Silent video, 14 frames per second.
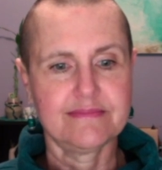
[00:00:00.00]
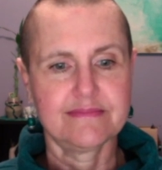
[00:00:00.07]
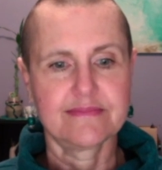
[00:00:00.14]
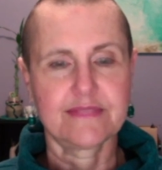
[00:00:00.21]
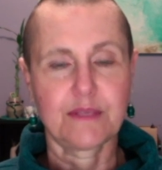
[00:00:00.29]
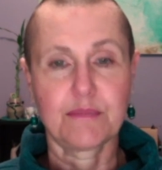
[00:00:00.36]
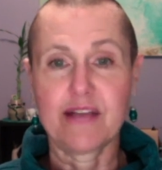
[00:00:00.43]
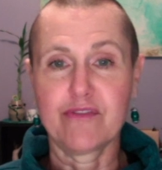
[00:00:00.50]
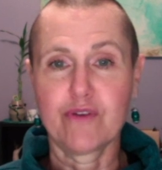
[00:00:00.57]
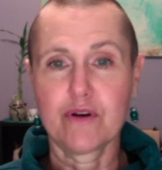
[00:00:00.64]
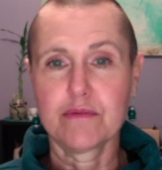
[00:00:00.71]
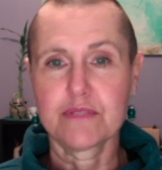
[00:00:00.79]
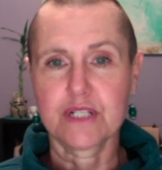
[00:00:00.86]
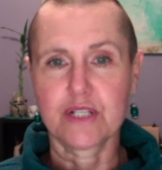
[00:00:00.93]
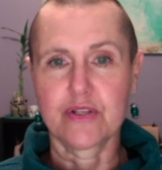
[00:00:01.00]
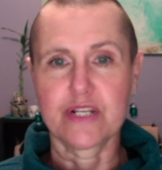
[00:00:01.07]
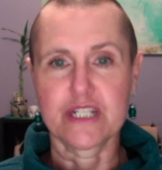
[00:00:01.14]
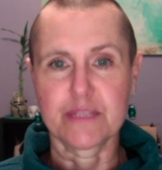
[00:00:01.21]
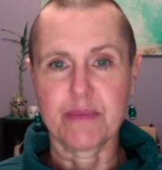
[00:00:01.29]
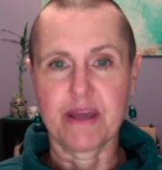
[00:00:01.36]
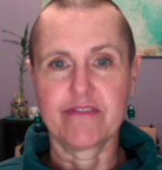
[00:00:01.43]
platforms, including
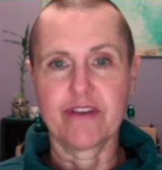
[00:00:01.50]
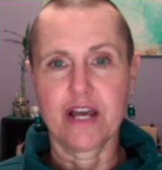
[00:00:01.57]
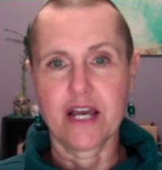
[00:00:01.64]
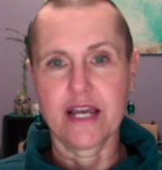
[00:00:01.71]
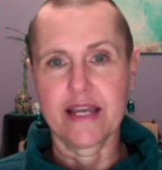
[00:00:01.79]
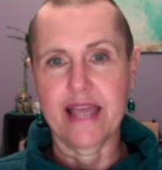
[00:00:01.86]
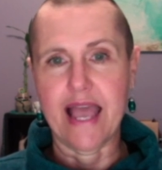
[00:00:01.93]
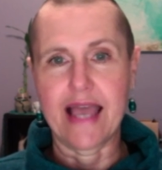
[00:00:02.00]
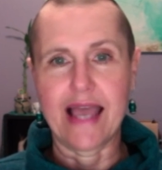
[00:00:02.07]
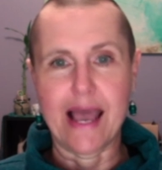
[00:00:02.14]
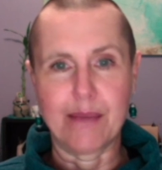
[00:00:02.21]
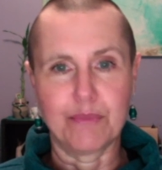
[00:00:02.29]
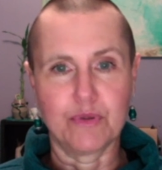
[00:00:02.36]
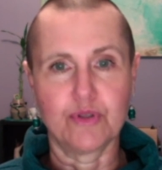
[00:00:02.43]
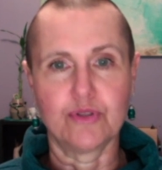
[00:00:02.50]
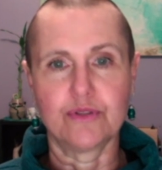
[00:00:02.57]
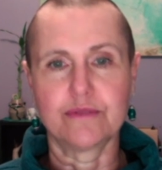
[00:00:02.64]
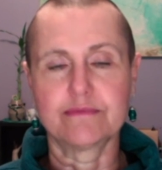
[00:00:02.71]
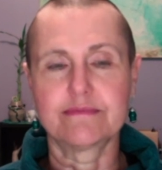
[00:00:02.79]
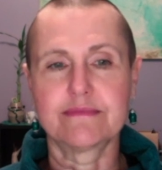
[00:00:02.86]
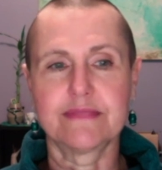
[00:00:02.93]
Spotify,
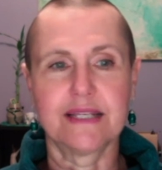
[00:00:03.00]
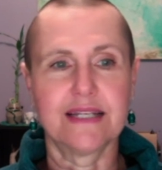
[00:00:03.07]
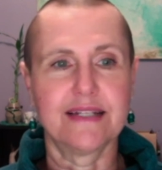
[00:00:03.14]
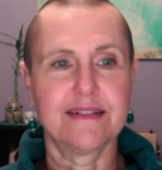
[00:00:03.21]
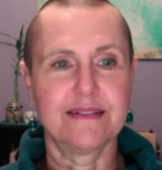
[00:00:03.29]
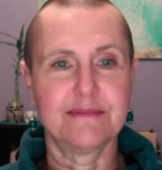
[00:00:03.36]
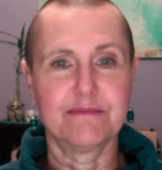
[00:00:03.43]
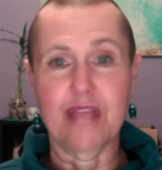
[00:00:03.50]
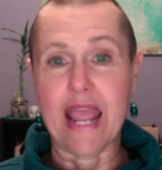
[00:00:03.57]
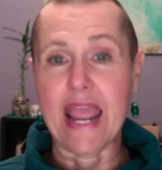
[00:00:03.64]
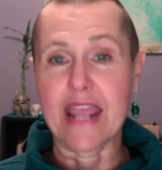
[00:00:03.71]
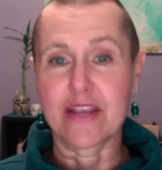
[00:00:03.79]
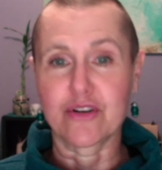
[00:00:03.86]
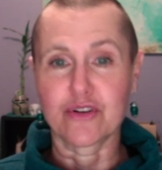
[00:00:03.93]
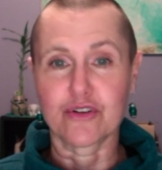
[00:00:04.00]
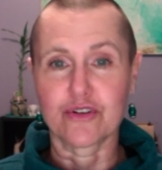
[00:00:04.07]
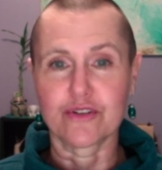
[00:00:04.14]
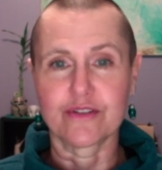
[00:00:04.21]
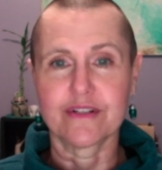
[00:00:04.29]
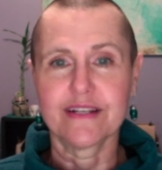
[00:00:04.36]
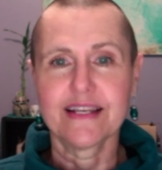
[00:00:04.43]
Apple,
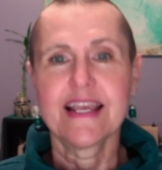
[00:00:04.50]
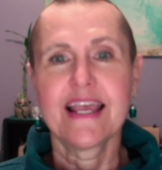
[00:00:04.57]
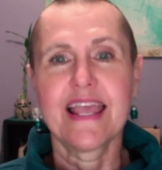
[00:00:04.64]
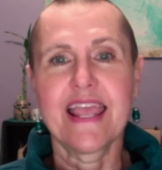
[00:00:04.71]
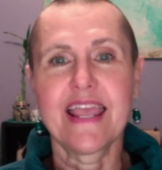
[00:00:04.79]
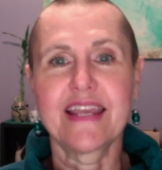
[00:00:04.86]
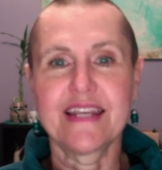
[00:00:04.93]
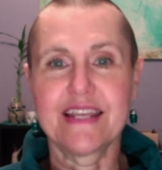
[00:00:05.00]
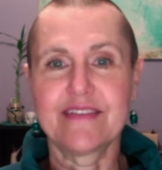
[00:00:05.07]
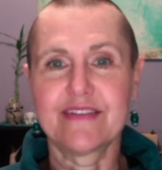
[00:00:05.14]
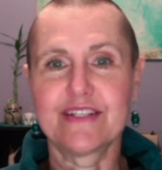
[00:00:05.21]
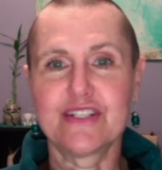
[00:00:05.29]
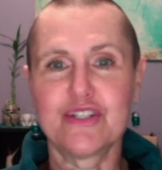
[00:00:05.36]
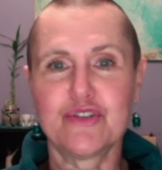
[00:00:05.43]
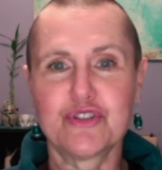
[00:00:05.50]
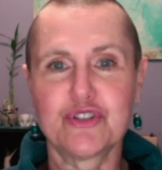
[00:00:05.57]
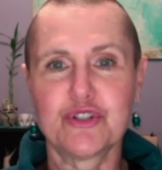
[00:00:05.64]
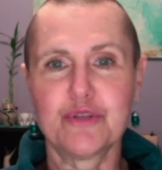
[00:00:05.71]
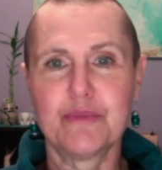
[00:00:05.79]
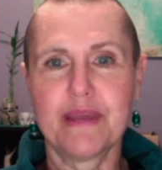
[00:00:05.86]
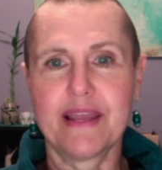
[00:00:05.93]
Anchor, and even
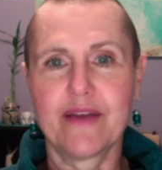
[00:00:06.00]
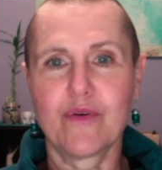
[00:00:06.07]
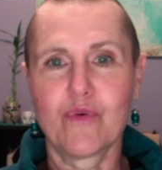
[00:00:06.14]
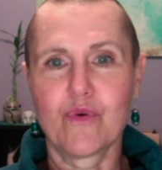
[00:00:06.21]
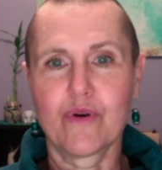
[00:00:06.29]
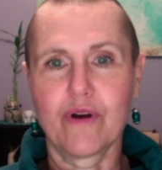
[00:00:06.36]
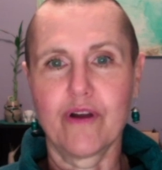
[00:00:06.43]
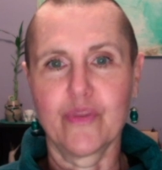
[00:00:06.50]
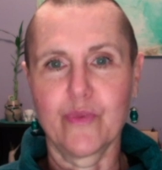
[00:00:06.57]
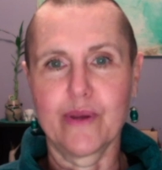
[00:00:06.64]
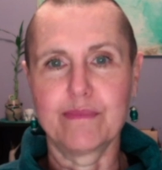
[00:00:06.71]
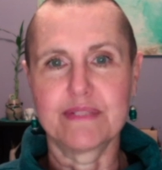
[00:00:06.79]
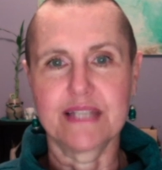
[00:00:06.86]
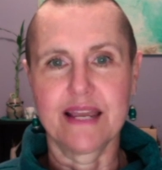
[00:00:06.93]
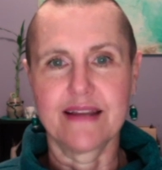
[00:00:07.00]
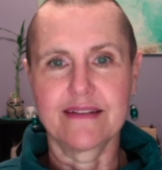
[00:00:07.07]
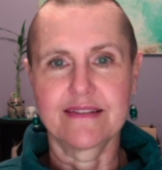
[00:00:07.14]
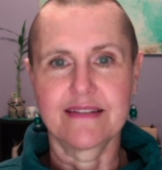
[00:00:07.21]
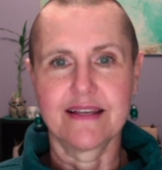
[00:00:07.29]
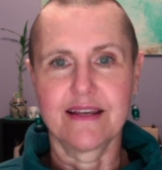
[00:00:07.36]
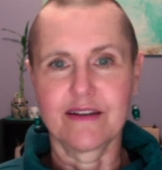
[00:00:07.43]
YouTube, or on the website,
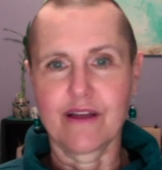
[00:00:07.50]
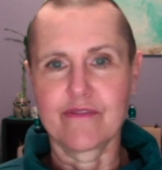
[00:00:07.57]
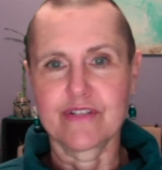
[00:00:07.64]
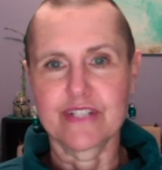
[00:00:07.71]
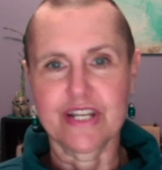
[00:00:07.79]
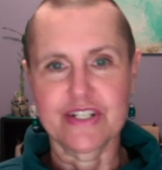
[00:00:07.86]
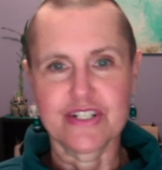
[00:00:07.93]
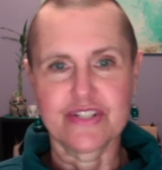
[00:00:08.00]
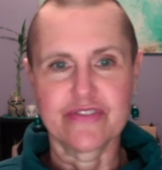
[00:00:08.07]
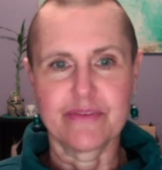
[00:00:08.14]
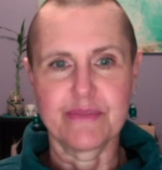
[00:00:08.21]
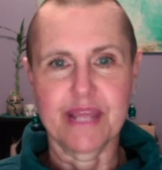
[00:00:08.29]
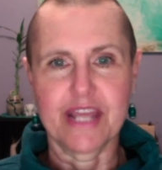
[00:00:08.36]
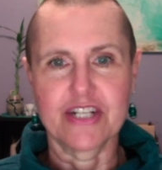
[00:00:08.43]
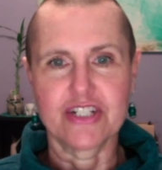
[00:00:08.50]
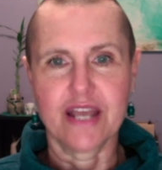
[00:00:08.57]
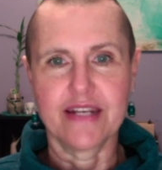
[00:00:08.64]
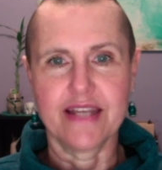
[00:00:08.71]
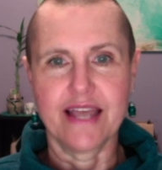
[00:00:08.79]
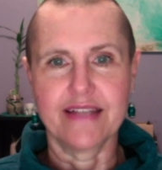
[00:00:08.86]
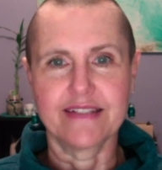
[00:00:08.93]

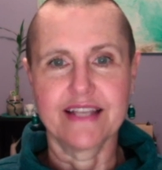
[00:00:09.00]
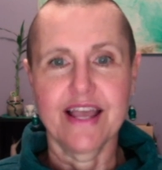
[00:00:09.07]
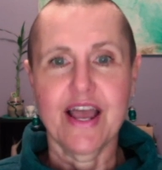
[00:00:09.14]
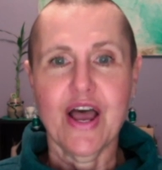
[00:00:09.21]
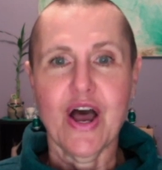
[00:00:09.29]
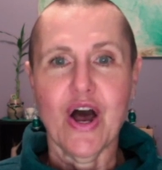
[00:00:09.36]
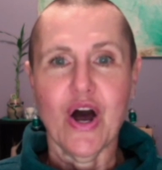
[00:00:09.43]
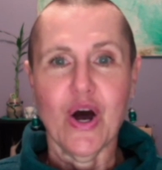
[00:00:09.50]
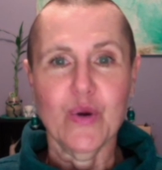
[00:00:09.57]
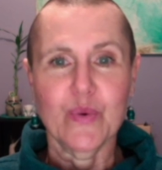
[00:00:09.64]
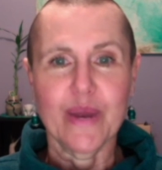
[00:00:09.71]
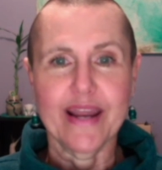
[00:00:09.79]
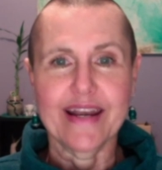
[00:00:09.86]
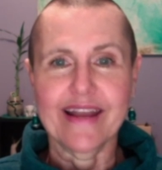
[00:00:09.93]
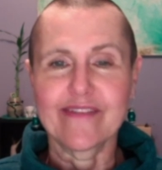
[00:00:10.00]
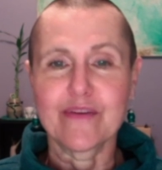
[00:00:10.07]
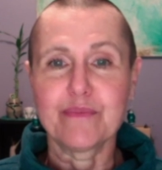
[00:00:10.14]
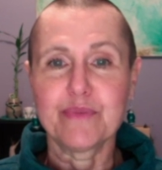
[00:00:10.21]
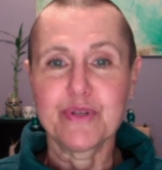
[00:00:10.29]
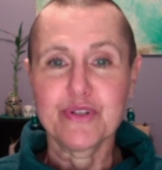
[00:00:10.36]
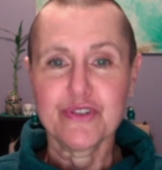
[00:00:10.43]
conversationsfromtheedge.net. All right, have a
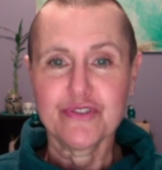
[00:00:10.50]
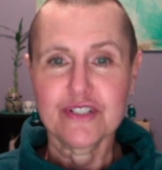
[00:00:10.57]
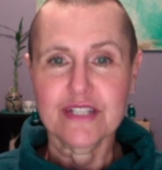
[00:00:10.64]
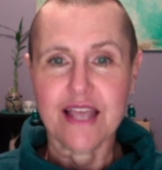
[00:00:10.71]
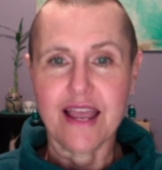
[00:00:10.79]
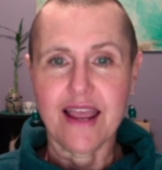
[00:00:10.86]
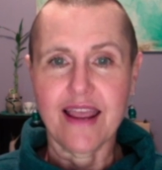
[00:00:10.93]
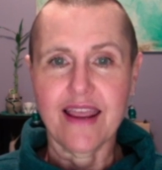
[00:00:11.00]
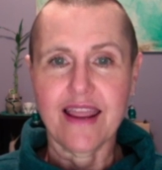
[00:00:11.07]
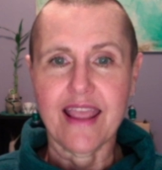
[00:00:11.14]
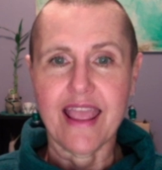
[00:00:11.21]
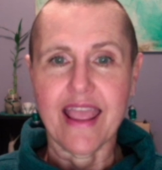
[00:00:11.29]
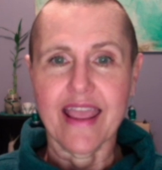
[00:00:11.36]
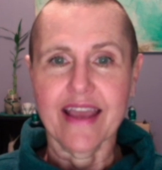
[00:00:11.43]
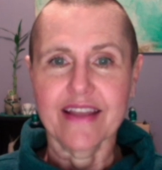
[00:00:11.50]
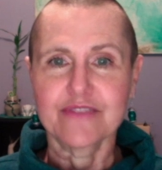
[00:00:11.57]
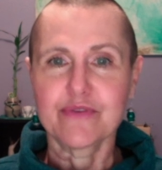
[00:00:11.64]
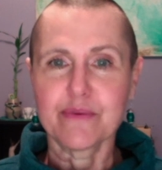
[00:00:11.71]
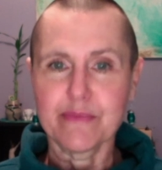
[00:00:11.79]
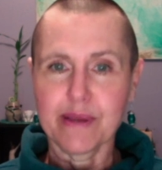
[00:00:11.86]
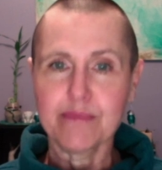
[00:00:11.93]
beautiful day, and
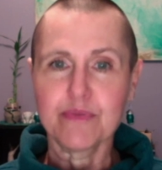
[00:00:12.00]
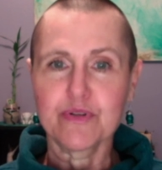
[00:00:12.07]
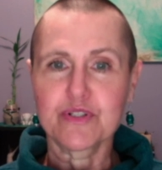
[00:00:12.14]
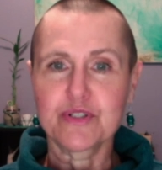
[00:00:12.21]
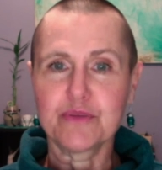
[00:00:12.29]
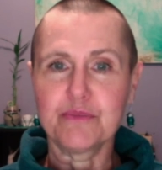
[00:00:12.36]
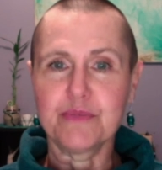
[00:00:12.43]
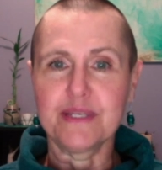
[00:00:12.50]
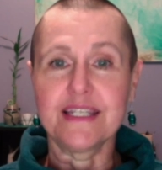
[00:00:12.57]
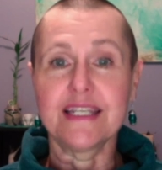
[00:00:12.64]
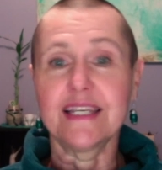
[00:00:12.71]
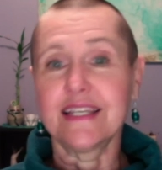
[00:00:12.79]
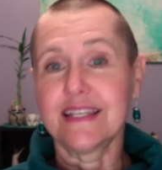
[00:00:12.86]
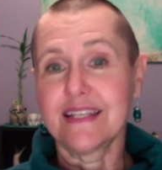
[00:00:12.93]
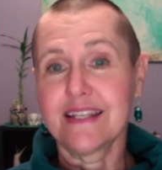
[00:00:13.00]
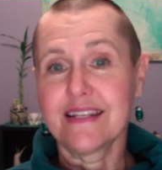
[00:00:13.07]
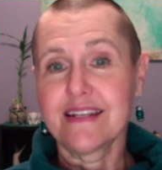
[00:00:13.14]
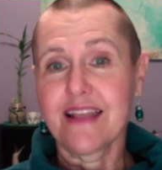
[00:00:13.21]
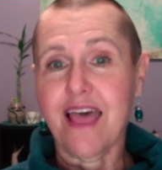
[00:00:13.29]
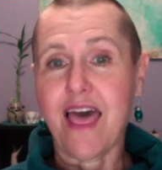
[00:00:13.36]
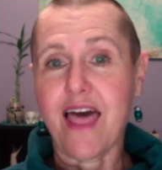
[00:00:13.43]
remember to be
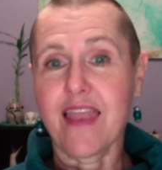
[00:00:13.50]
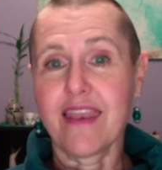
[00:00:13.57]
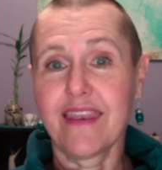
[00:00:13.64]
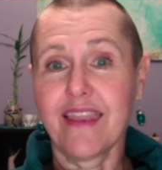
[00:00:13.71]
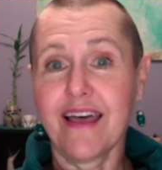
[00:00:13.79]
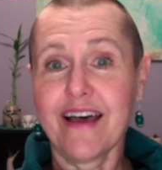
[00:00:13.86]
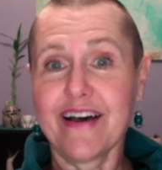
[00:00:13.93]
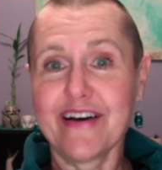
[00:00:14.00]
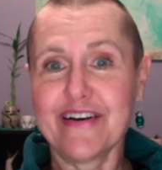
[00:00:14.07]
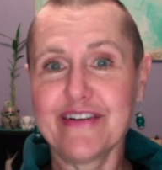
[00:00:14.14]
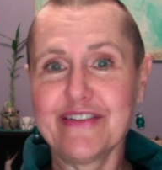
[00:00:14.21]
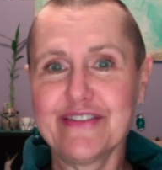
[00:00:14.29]
in love.